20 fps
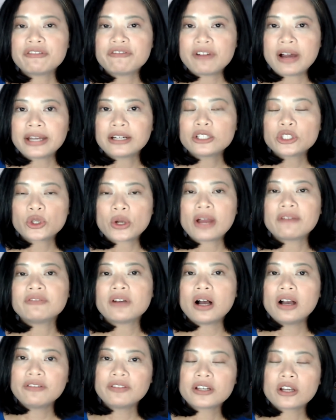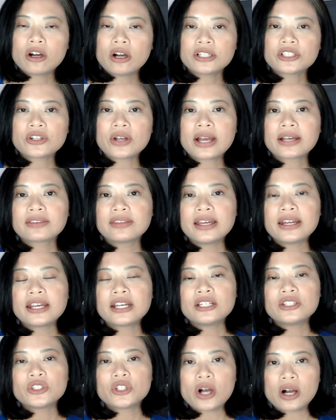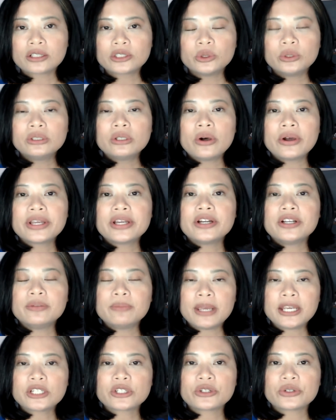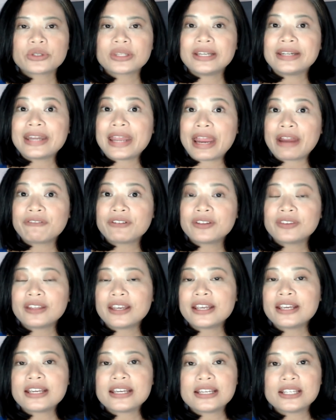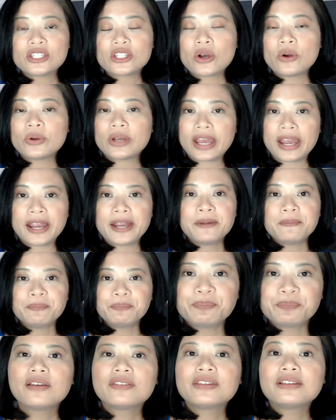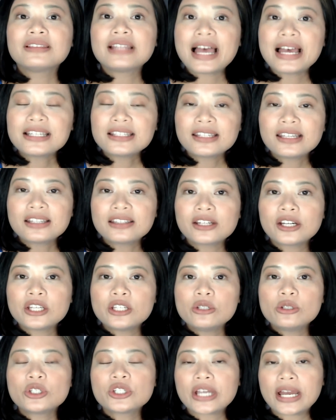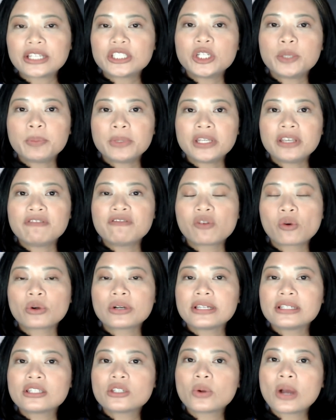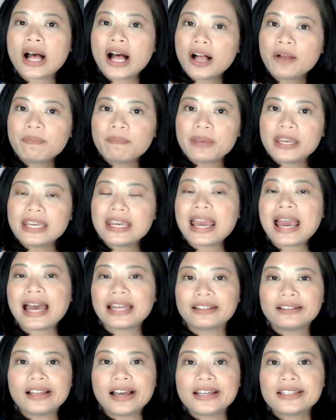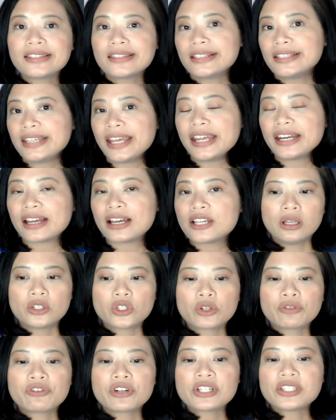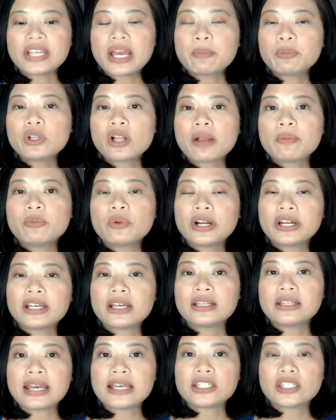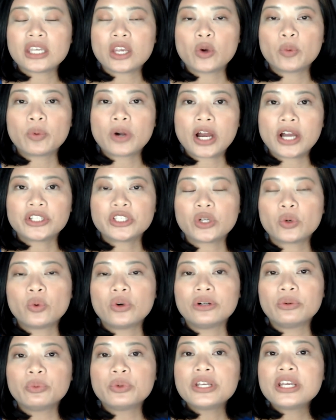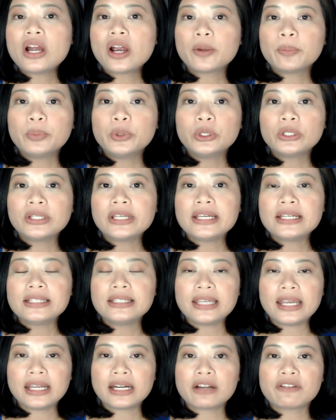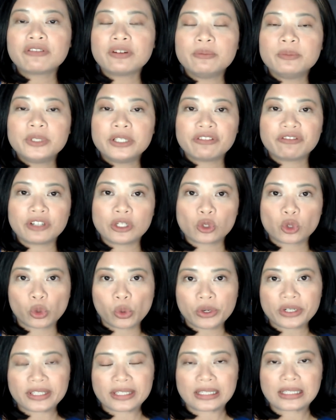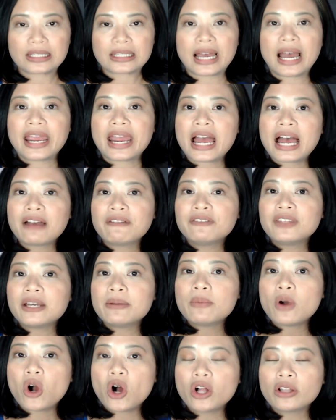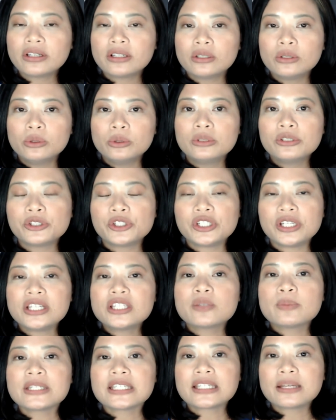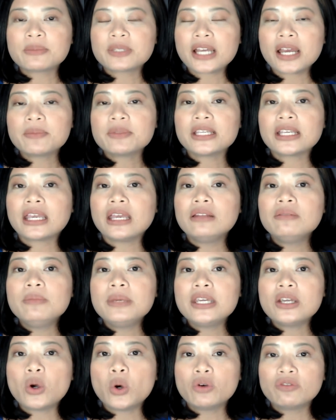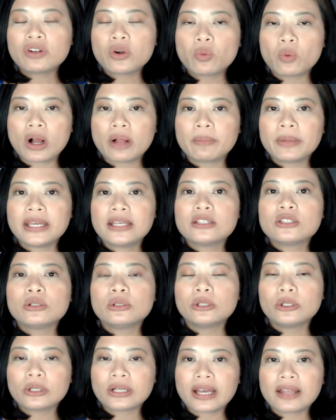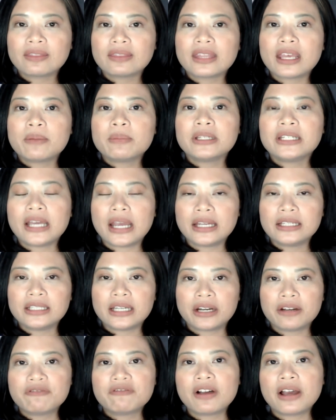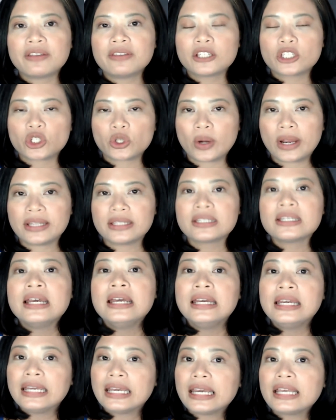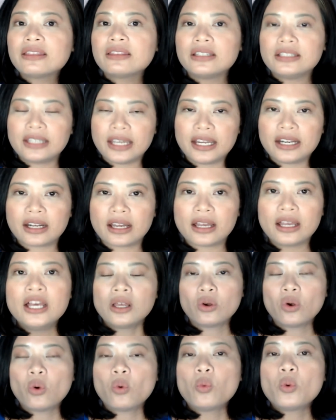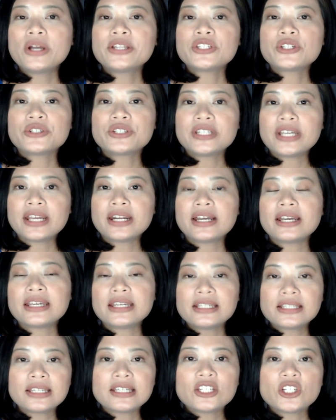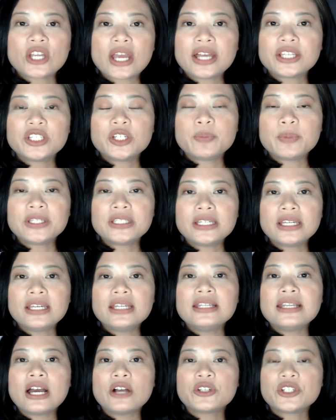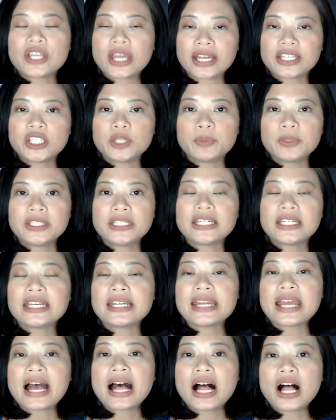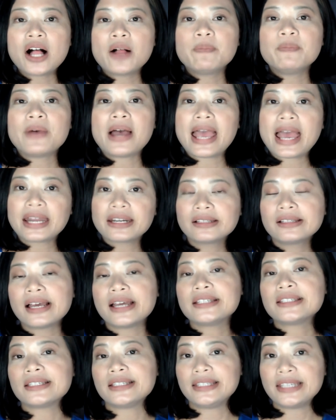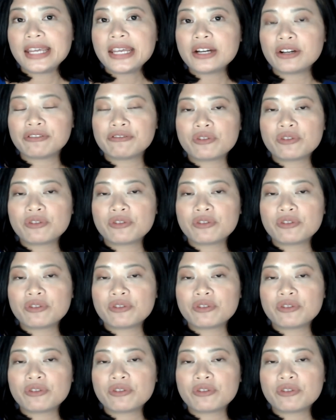the final draft of the contract, then I can talk to a lawyer and make sure that everything is okay. The last thing that I use ChatGPT for is to help me analyze the data. So for example, I'm running an SEO project where we are pulling data from different sources. I have them all in Google Sheets, but sometimes it can be overwhelming to look at them and identify the trends in the data. Once your data is in ChatGPT, now ChatGPT can help analyze the data